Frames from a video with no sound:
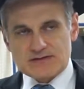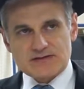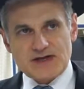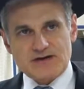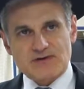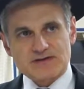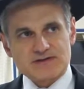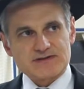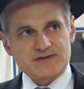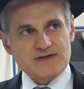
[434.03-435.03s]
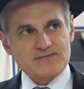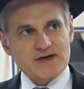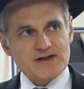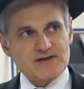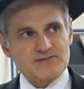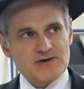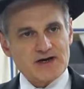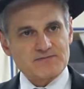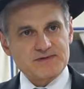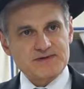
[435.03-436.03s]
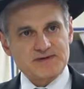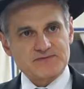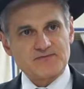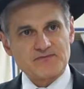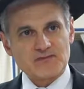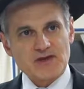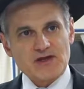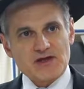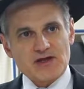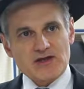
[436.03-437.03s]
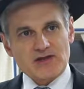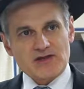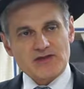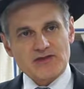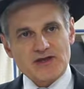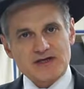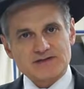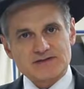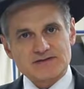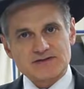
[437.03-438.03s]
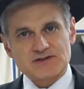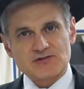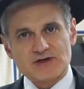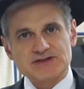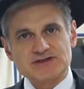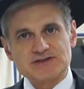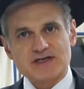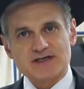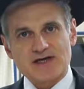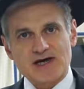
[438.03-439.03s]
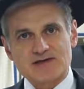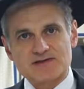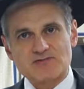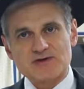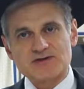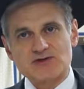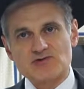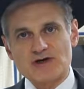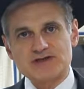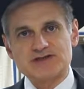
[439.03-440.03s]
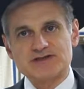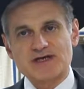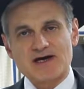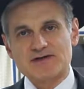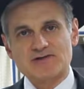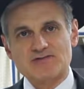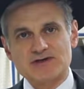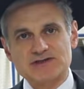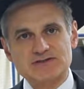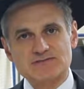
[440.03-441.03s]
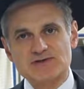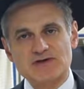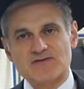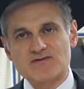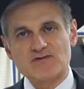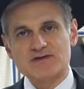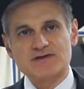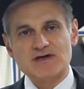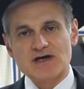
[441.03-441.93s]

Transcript: But I wanted to say, Mahal, perhaps, that the question that he asked wasn't the question to ask the question, because of course,